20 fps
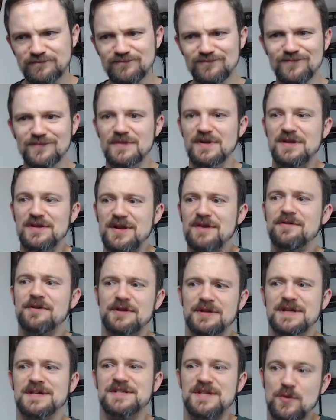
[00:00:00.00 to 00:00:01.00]

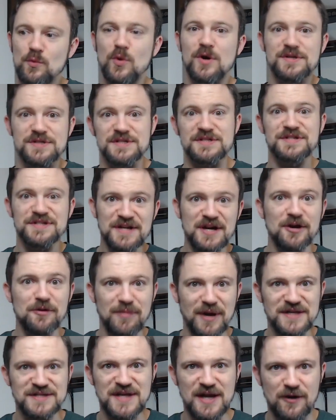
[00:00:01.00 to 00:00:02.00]
Nevertheless, he was ensnared by
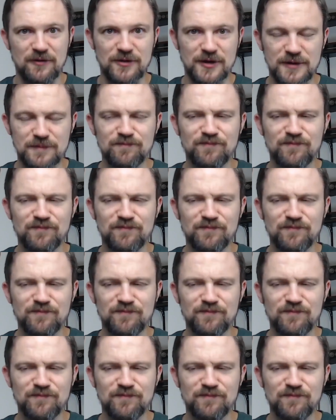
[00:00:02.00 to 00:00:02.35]
Sauron.